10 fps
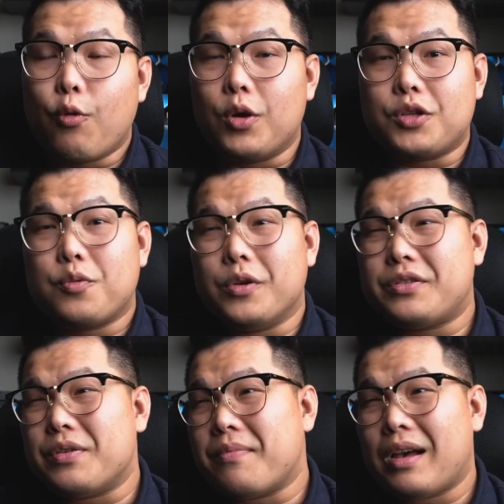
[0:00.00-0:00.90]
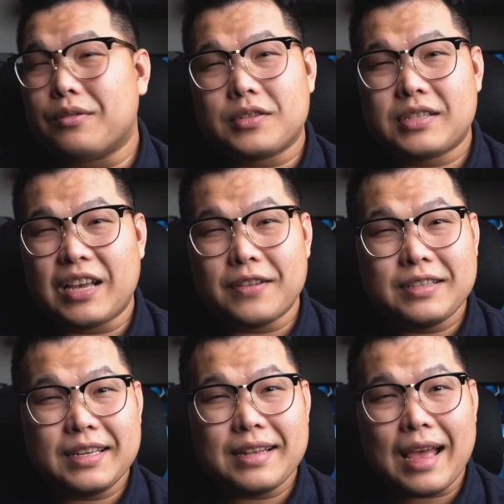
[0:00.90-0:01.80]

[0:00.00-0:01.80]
which was about 17